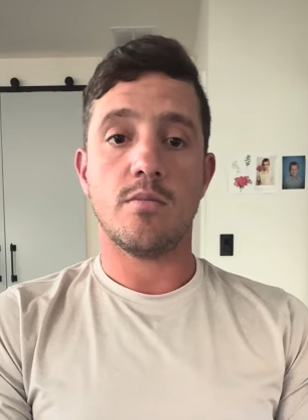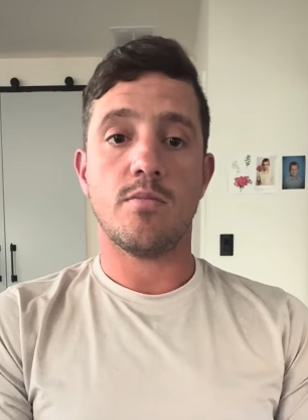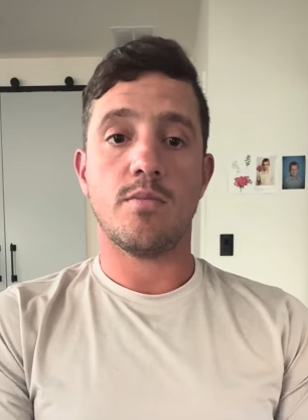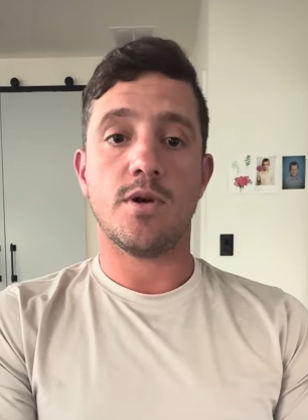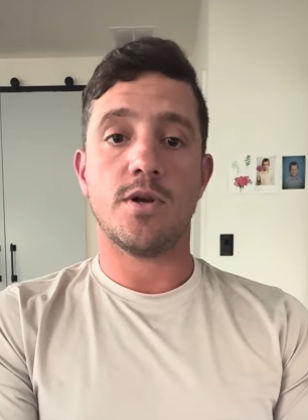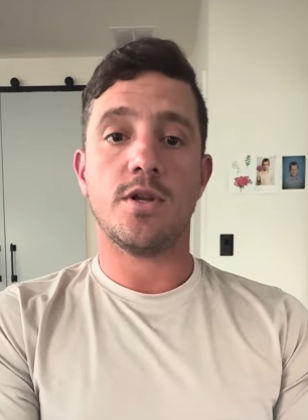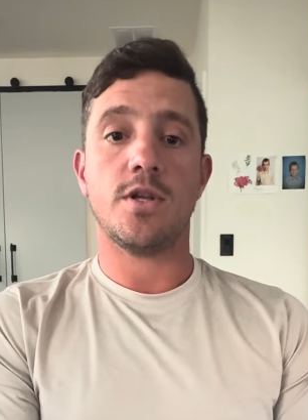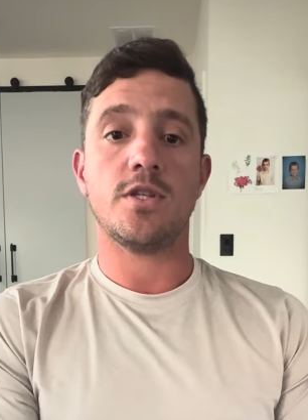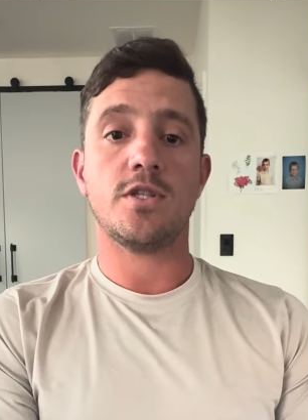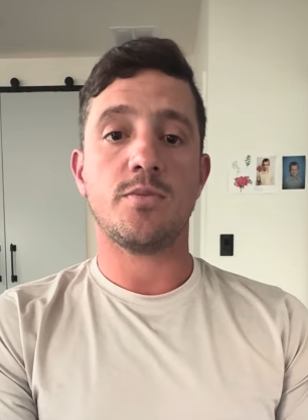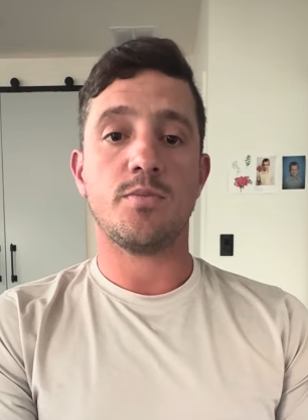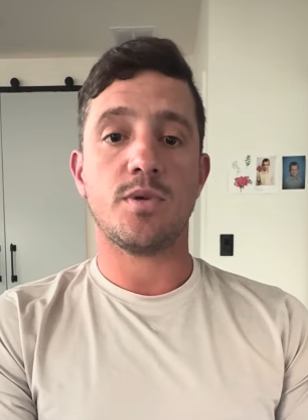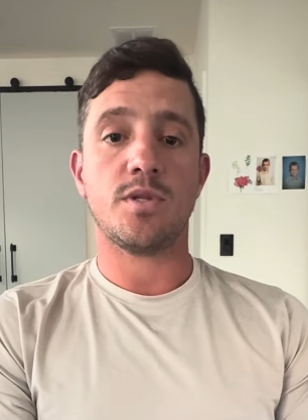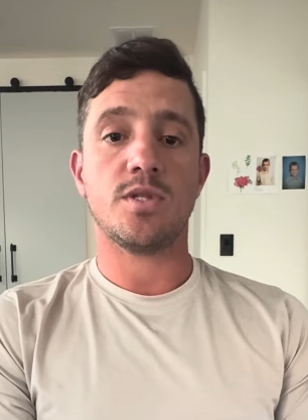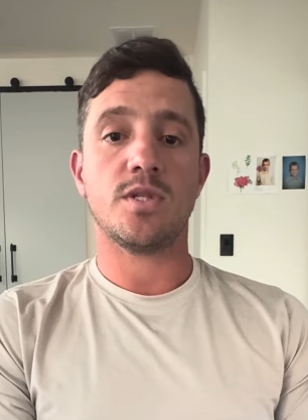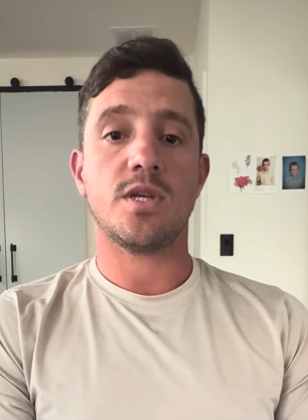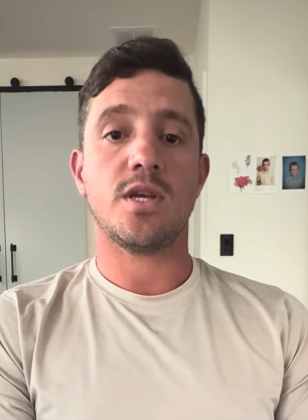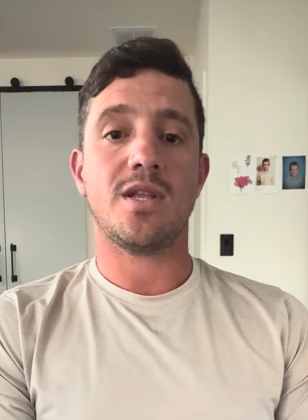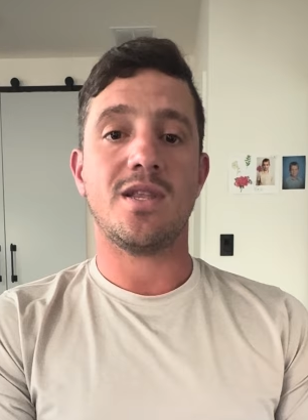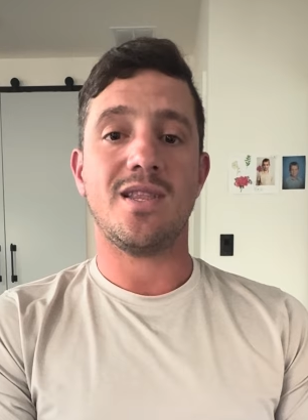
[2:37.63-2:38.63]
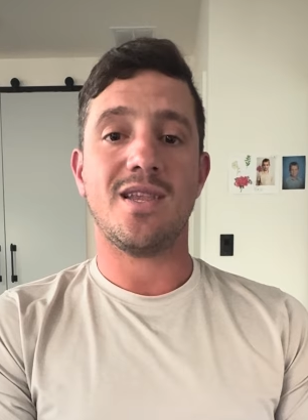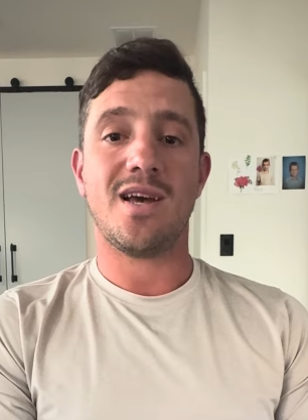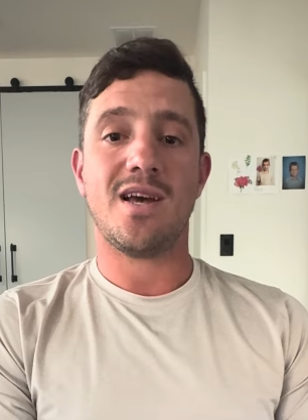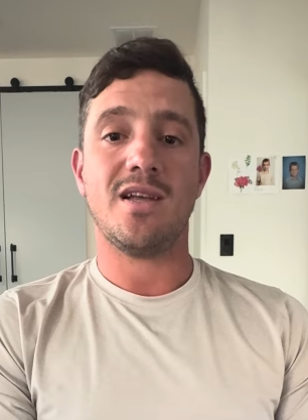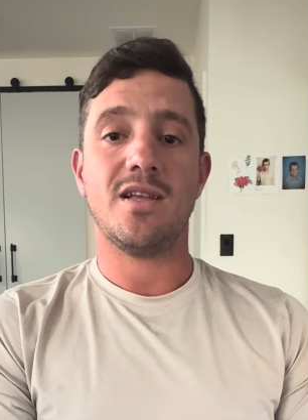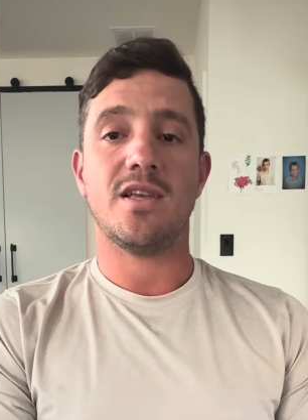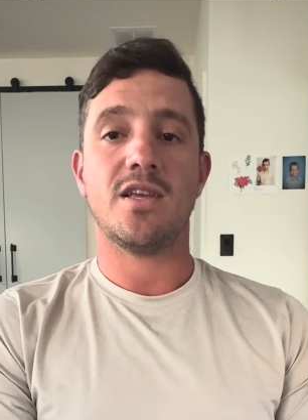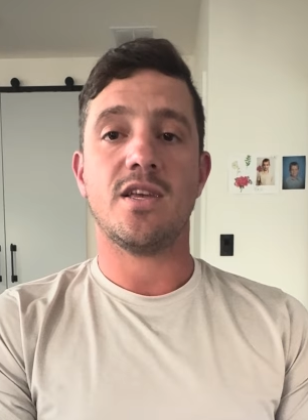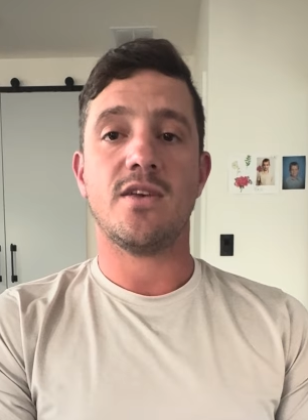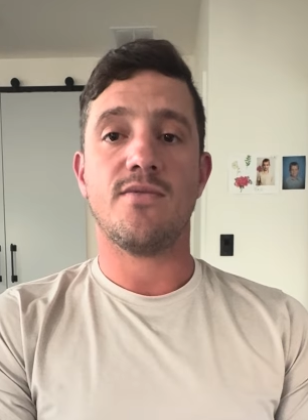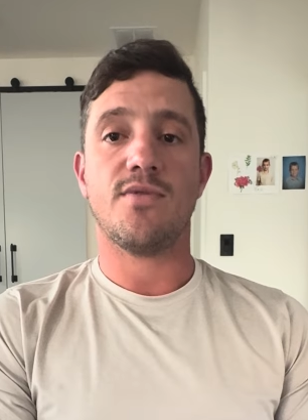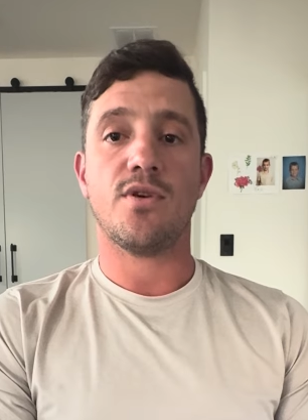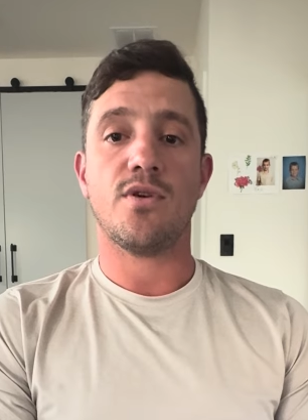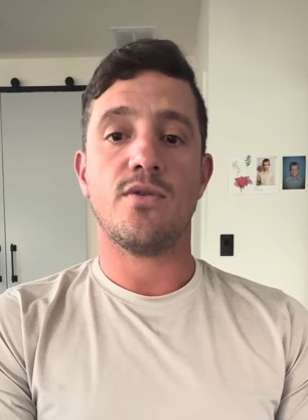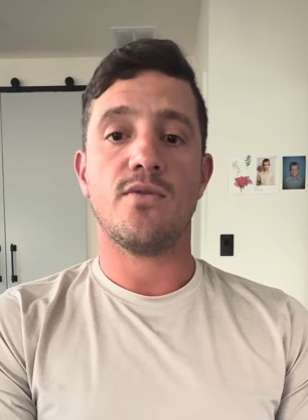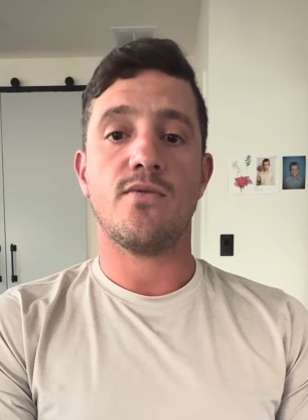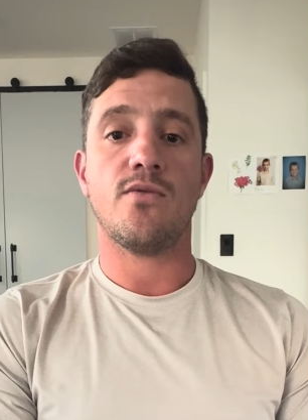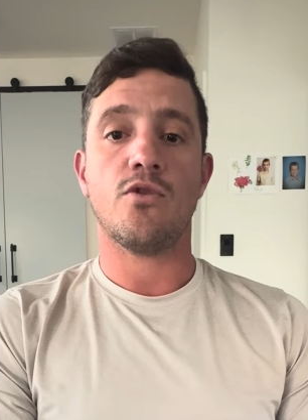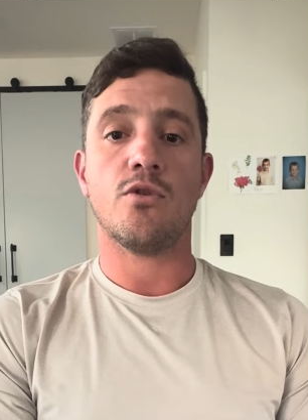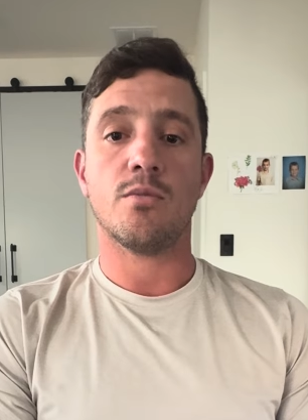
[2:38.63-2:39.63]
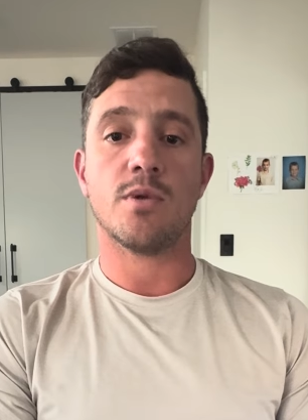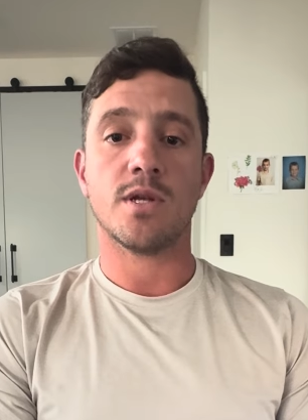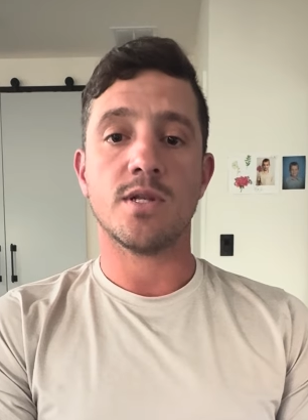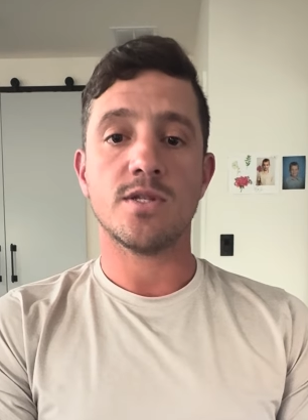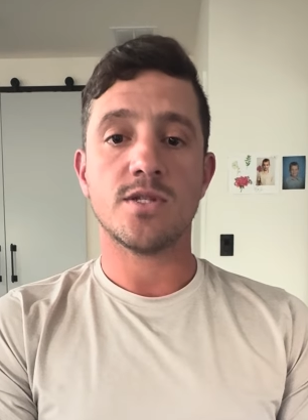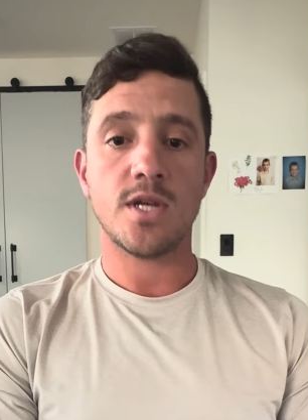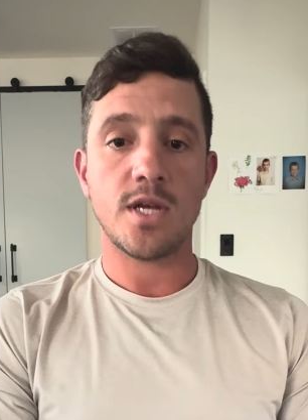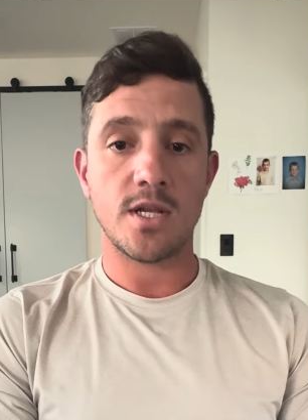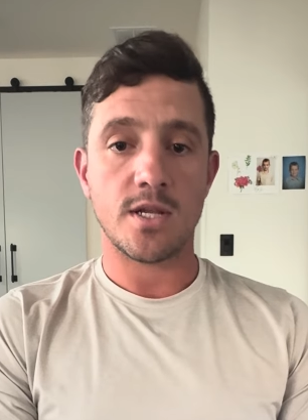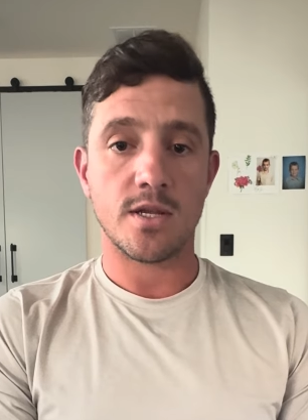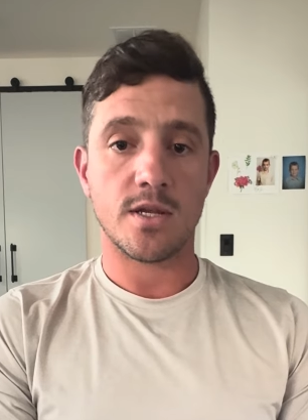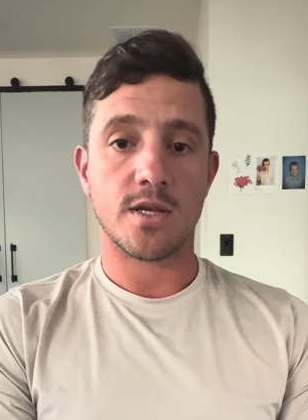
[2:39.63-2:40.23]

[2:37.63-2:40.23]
participants cannot give their informed consent